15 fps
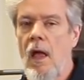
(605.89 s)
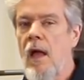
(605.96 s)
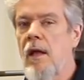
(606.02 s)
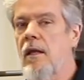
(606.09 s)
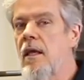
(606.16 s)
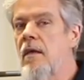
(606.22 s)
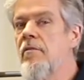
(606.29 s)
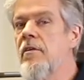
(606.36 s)

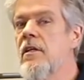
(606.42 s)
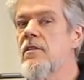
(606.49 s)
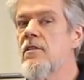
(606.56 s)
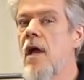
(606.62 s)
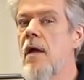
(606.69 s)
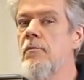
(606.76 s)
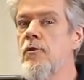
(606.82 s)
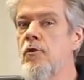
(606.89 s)
And even in
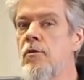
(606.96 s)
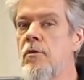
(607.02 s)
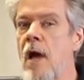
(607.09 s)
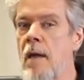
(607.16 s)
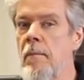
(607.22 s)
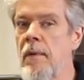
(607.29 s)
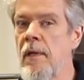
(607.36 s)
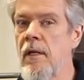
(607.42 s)
type 2
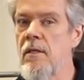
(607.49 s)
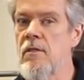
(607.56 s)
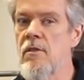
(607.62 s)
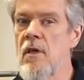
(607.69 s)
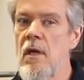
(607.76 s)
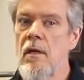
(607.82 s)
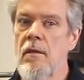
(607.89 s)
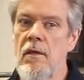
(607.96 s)

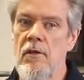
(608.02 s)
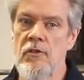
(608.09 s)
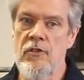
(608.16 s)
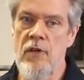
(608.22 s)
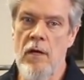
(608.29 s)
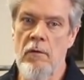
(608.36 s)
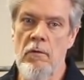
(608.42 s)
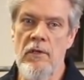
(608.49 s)
diabetes, there's
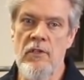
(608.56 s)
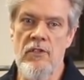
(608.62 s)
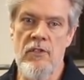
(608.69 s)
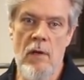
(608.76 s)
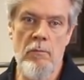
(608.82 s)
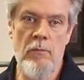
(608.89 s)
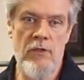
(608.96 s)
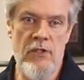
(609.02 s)
generally
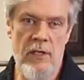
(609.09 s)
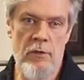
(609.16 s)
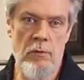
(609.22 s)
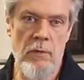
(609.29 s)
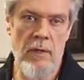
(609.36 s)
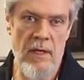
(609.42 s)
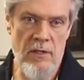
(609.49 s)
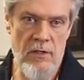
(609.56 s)
some
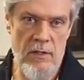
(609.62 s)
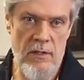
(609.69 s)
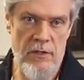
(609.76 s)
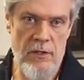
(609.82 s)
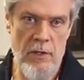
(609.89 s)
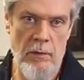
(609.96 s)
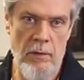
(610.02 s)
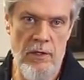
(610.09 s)
residual insulin
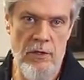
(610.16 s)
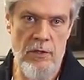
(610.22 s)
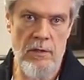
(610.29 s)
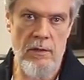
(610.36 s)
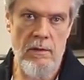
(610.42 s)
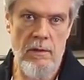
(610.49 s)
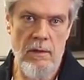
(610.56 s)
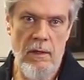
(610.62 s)

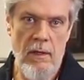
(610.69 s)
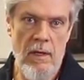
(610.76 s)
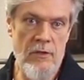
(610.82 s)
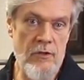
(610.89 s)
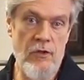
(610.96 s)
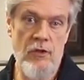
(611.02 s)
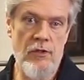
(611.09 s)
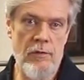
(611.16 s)
secretion.
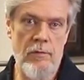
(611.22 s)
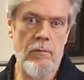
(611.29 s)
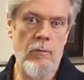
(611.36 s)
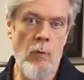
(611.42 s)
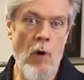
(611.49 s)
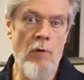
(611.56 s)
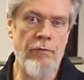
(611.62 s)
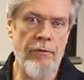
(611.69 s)
It's just
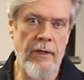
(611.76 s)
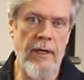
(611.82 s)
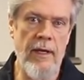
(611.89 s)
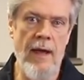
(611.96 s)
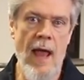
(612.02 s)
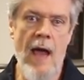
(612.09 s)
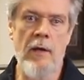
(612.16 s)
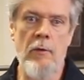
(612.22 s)
woefully
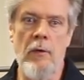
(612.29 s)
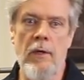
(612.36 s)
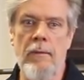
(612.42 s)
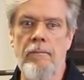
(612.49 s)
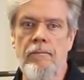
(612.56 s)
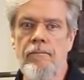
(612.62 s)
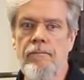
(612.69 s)
inadequate.